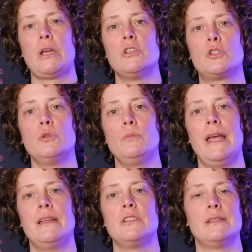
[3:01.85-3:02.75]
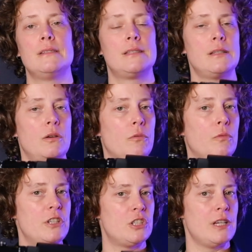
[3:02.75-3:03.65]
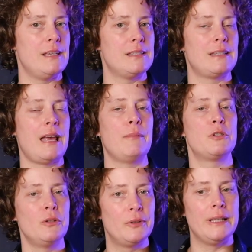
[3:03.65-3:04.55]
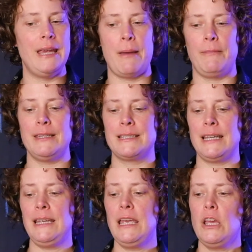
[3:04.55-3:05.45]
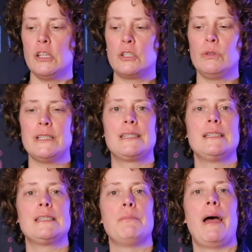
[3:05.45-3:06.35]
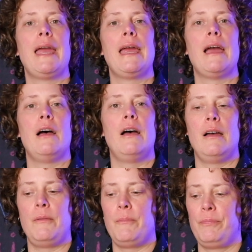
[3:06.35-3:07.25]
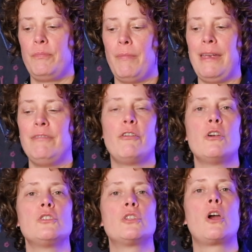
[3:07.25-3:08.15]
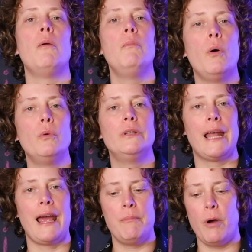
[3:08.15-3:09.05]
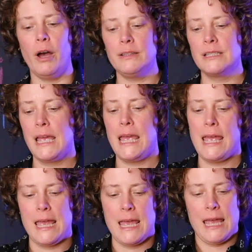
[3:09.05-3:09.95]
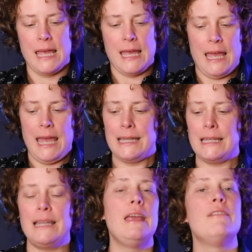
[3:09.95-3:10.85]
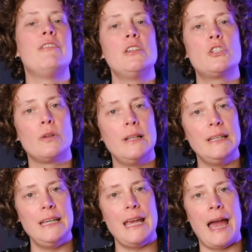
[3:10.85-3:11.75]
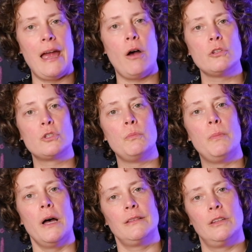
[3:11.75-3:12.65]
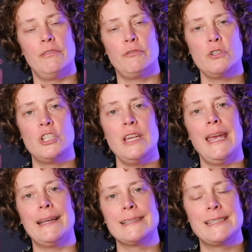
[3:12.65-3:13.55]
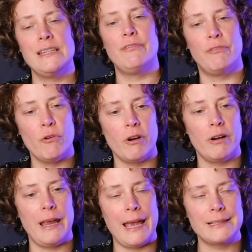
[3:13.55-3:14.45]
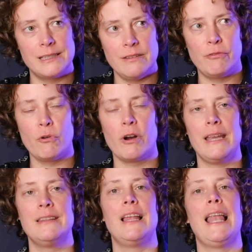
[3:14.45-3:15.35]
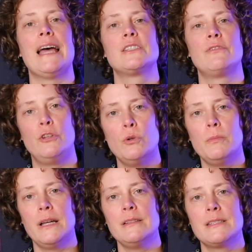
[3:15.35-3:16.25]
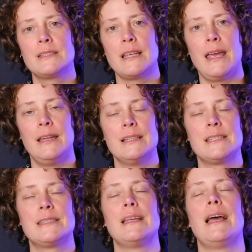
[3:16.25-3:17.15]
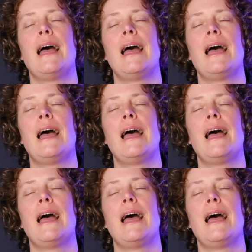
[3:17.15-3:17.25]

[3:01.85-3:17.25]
zoom lens, which is absolutely amazing. So this is my my first combo that I bought. And then eventually I also bought the Fuji X-T4 in the last few months, and it's